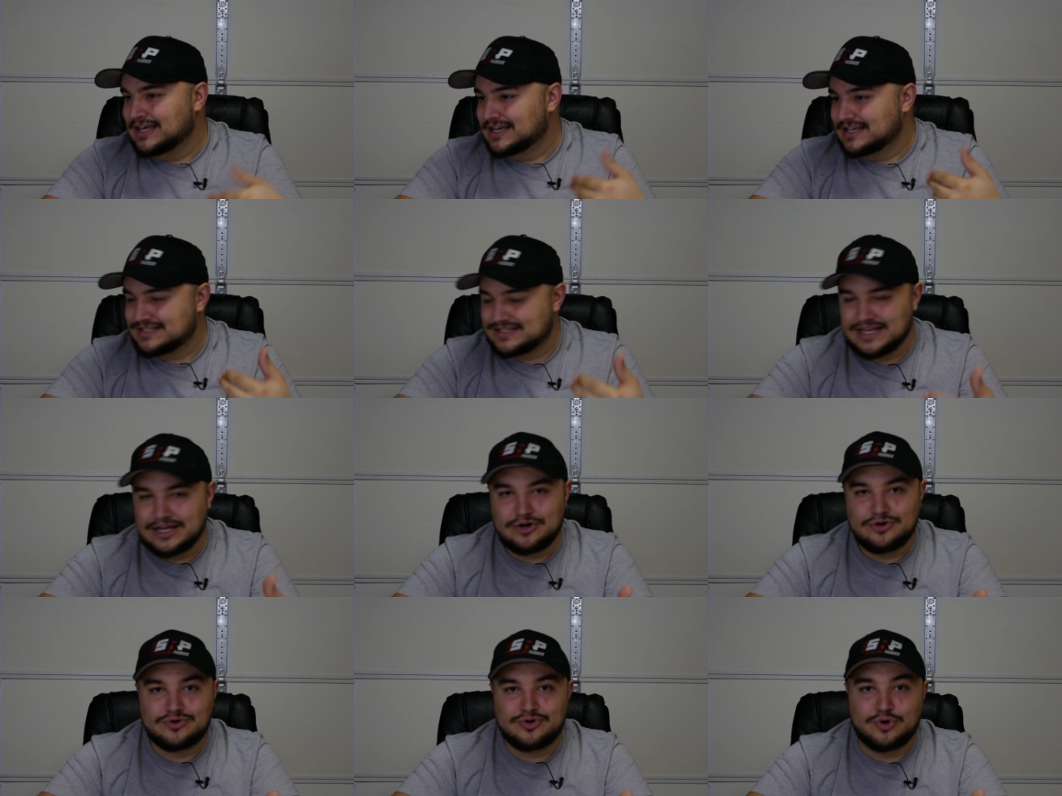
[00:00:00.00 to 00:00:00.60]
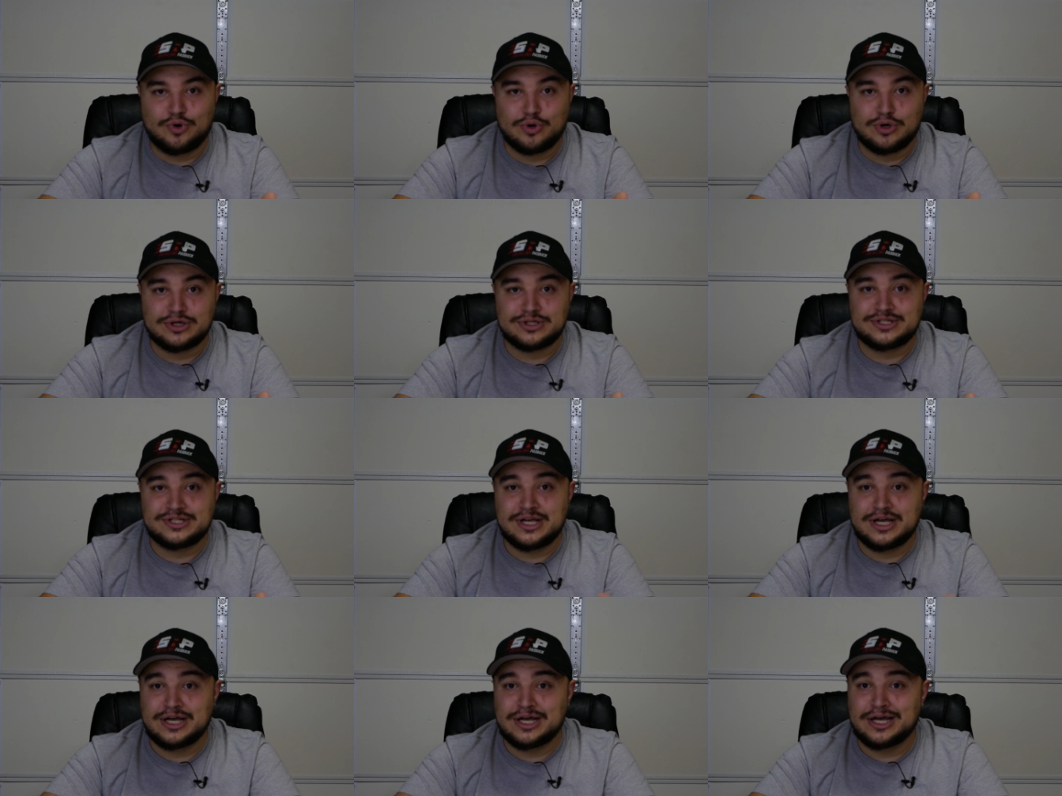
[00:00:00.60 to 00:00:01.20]
Assetto
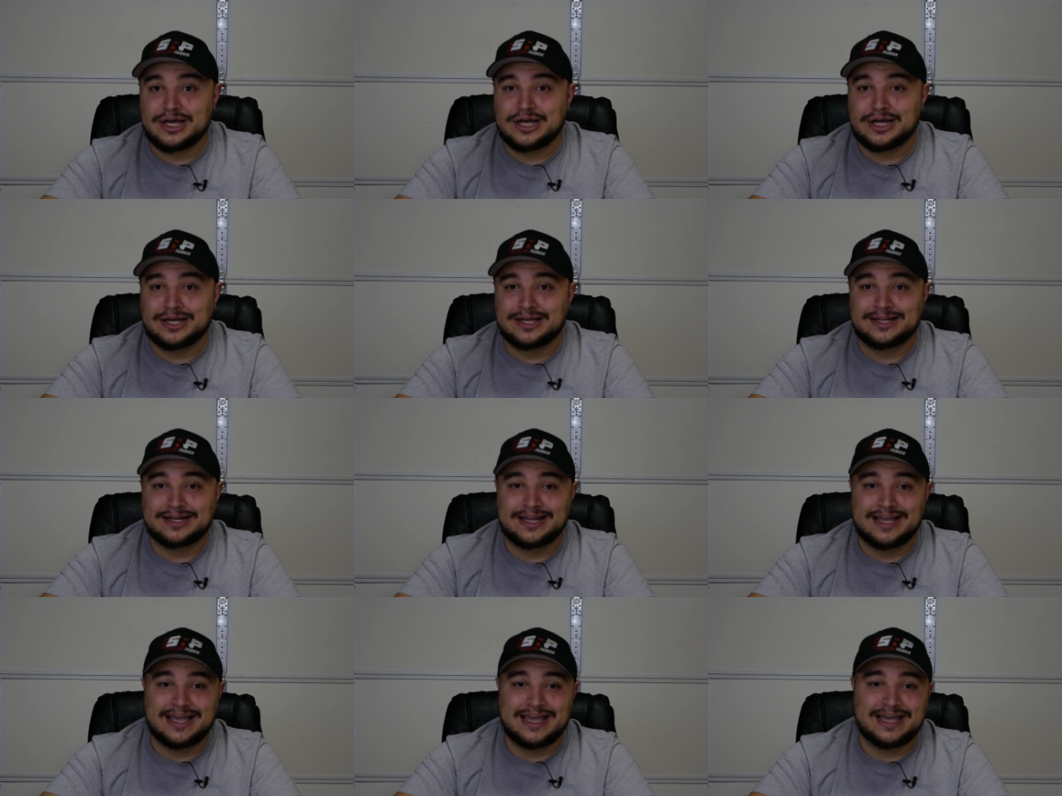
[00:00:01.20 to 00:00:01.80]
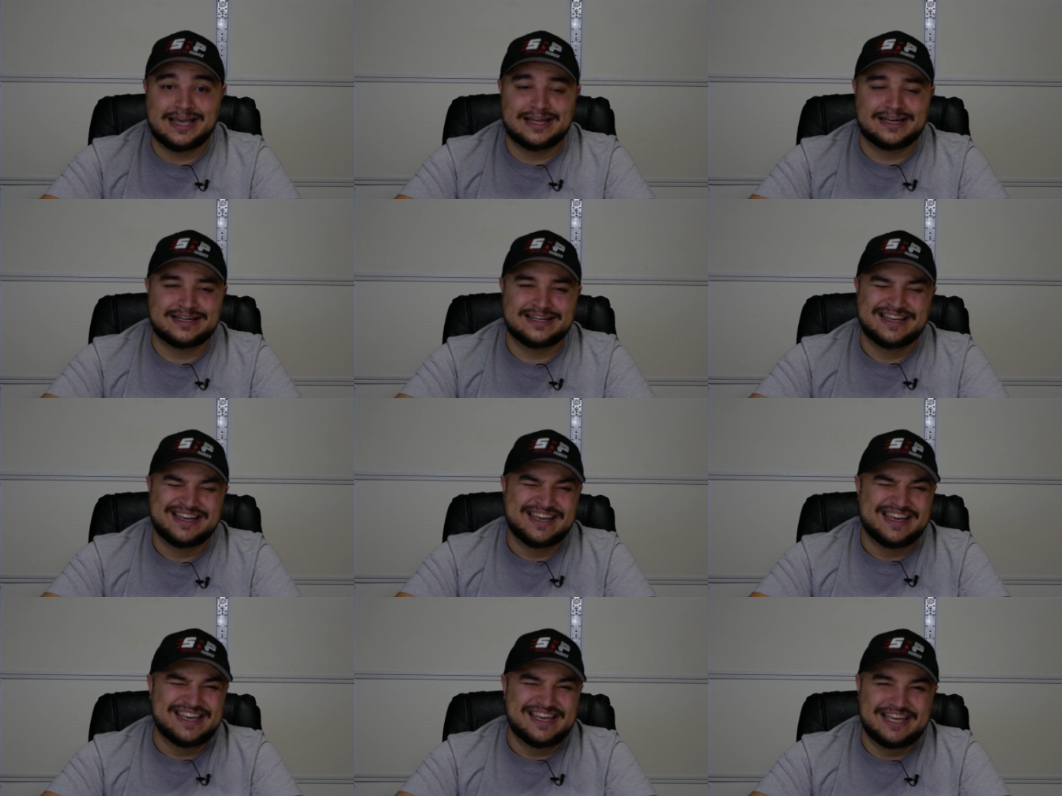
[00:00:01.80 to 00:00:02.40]
Corsa and
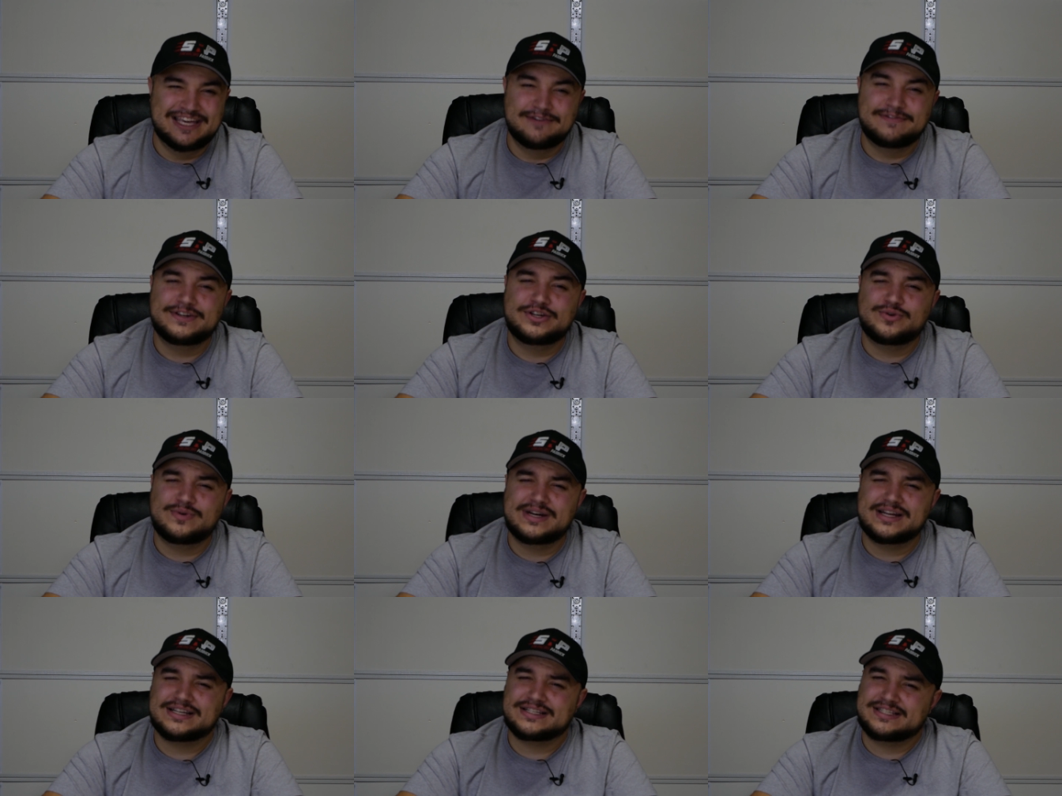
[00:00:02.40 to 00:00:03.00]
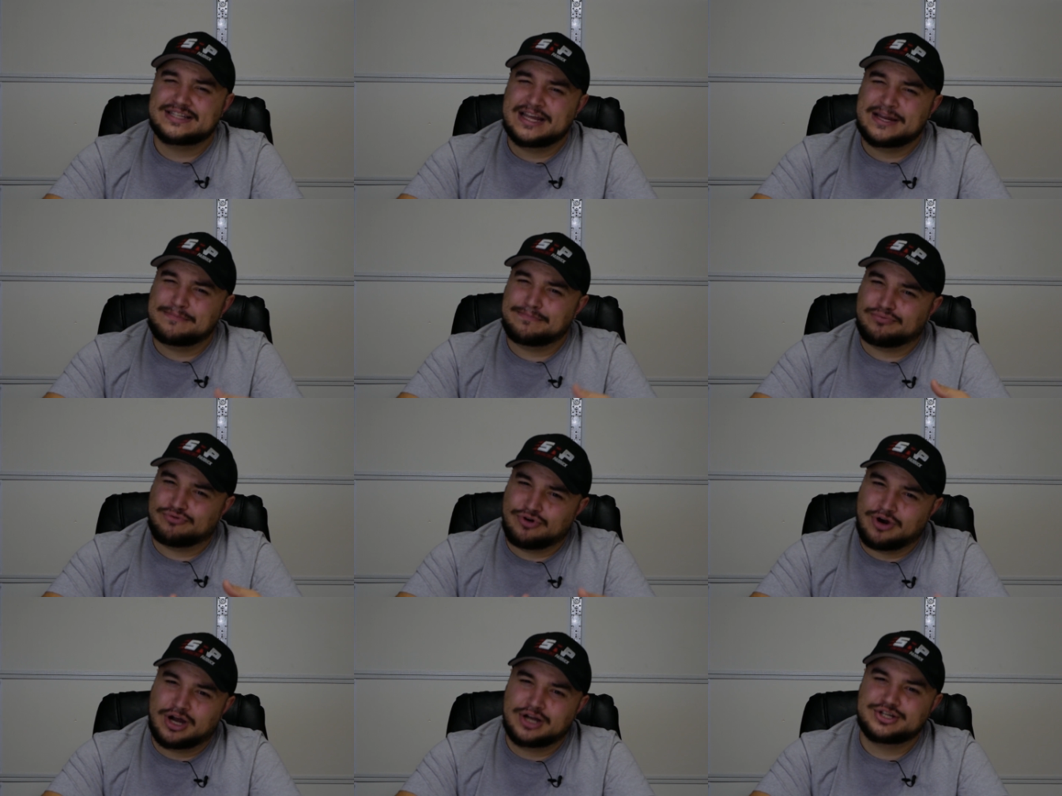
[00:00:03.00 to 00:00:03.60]
even to an extent
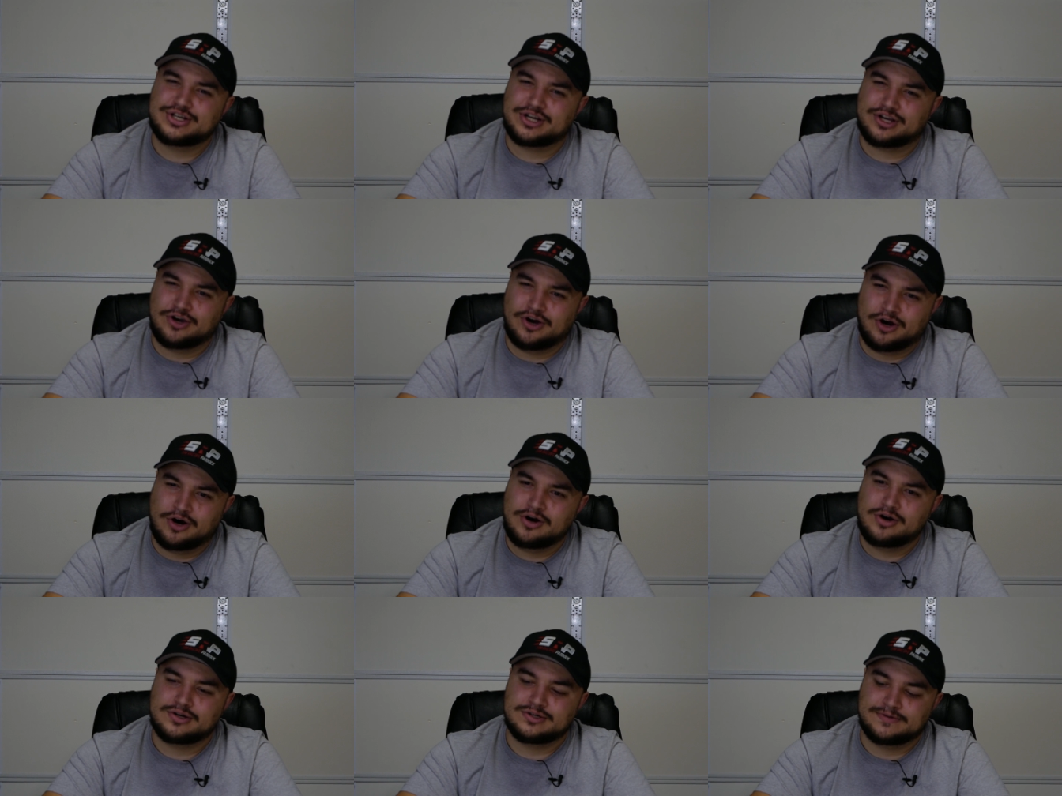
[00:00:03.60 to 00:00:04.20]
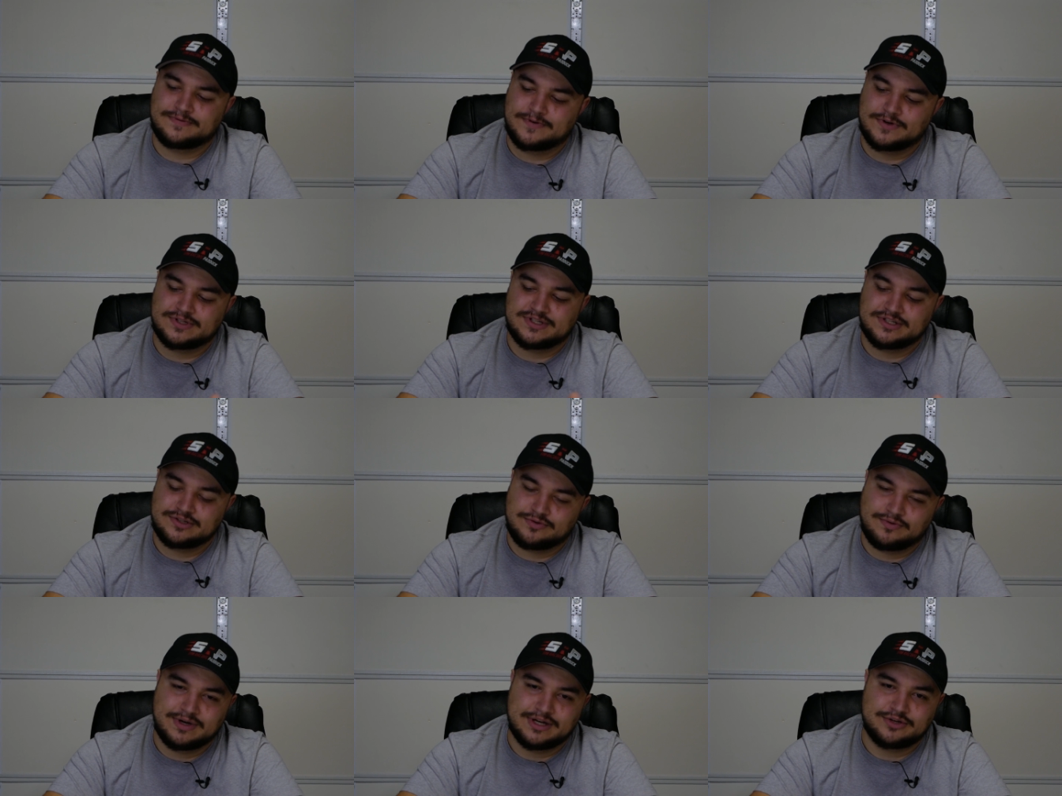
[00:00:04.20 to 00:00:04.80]
Project Cars
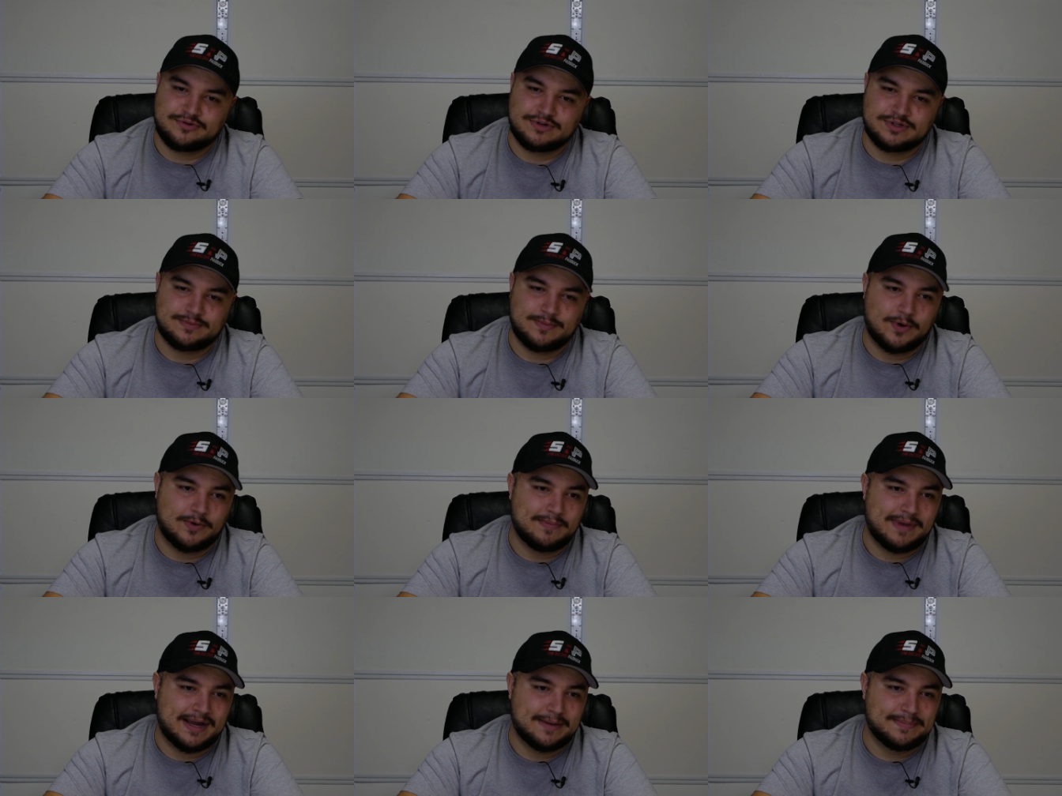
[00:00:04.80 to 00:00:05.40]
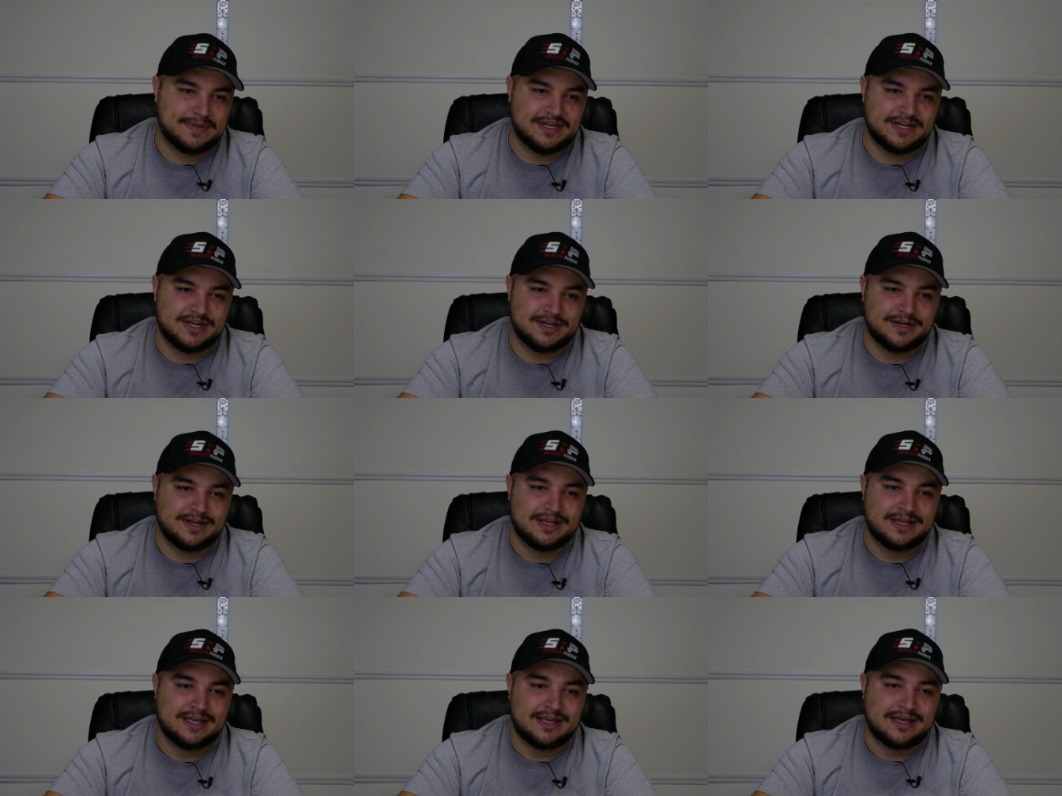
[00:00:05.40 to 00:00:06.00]
versus Gran Turismo in my opinion,